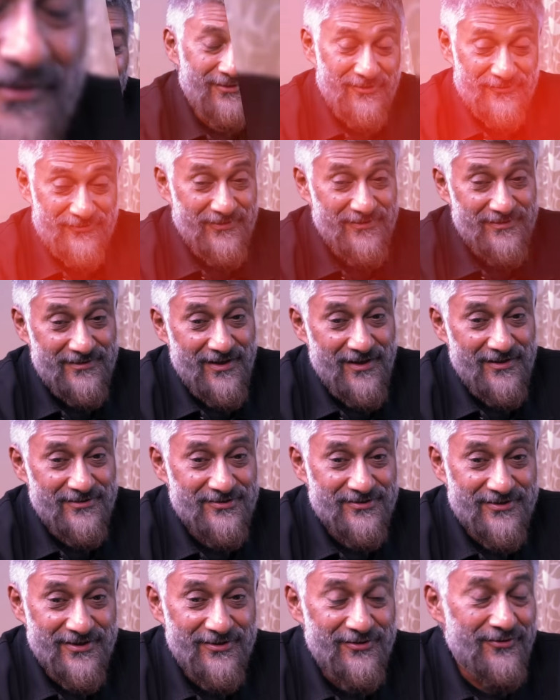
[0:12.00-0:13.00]
This is the
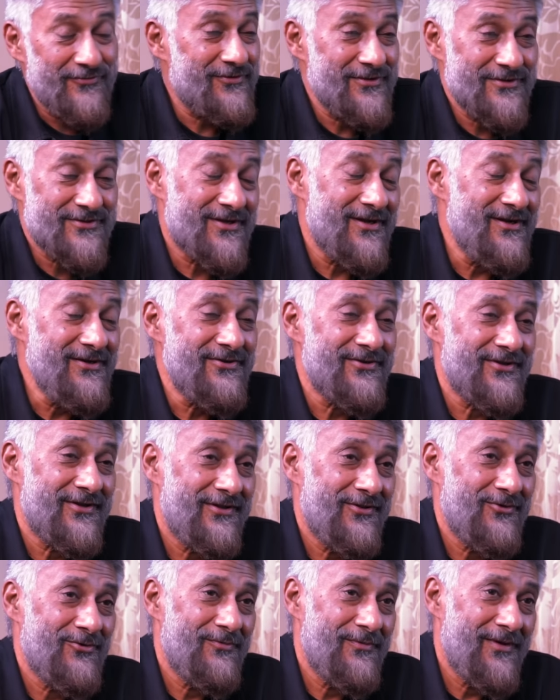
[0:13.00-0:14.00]
state of this country.
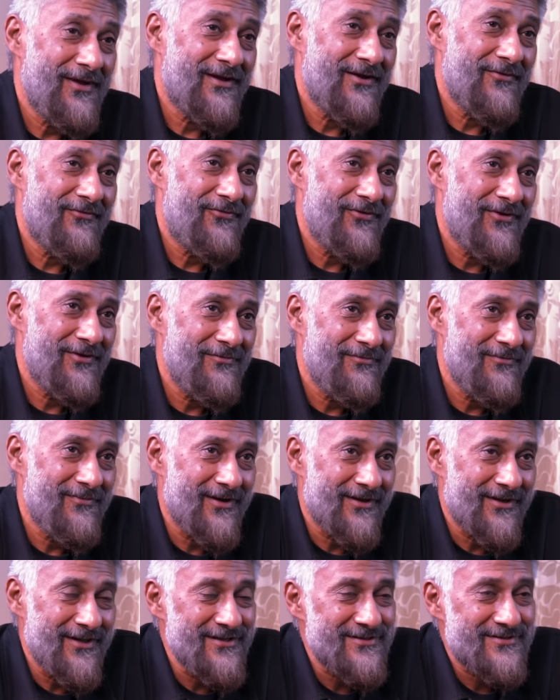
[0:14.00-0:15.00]
You make a film
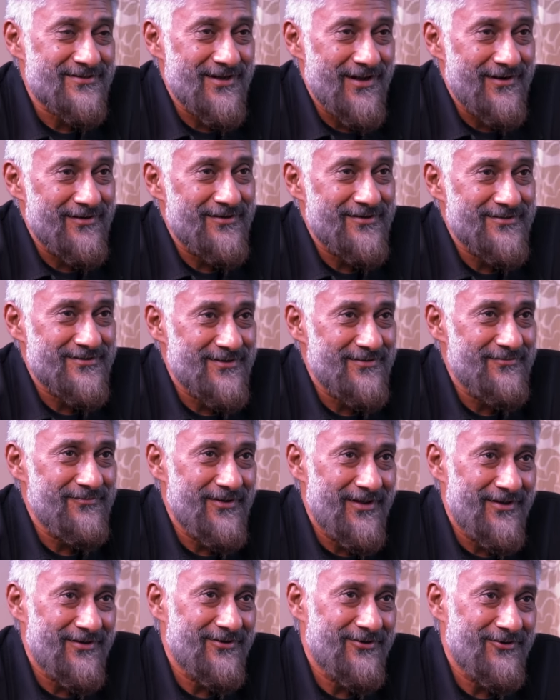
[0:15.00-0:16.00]
against terrorism
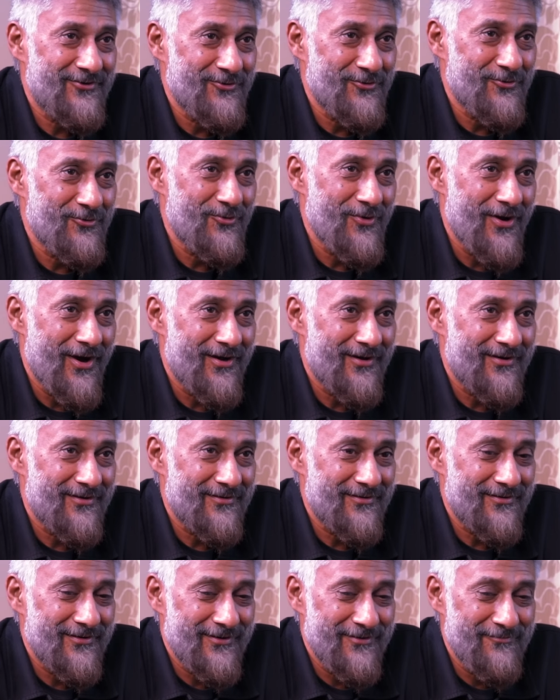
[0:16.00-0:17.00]
and you are
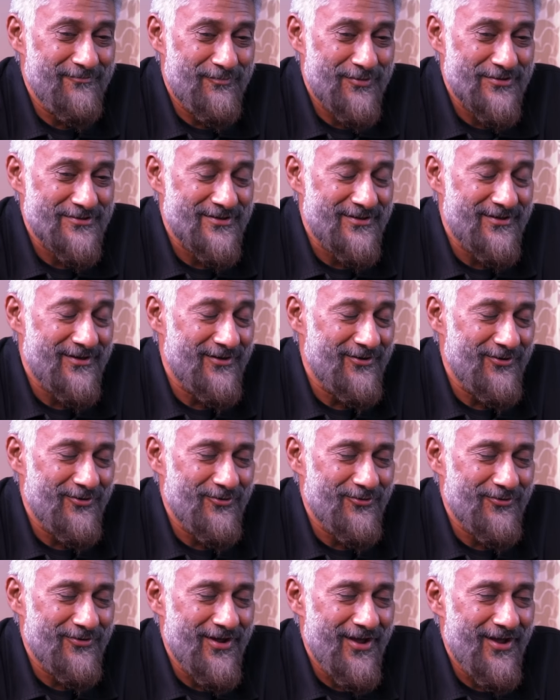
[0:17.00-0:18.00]
imprisoned in your
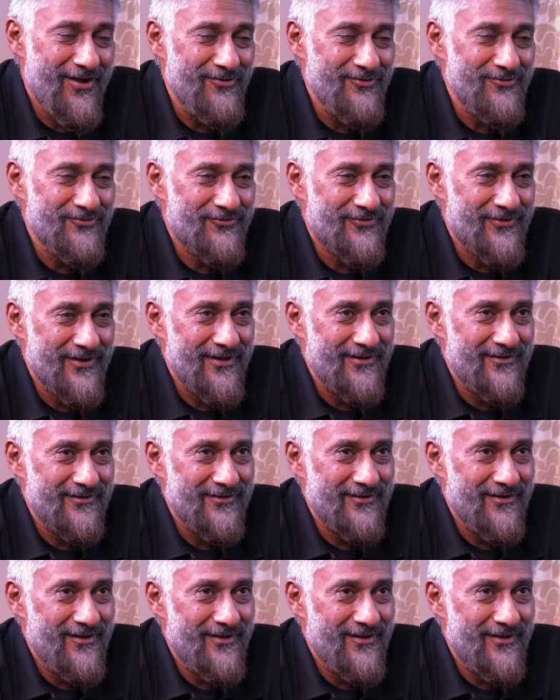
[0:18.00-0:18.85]
own house. And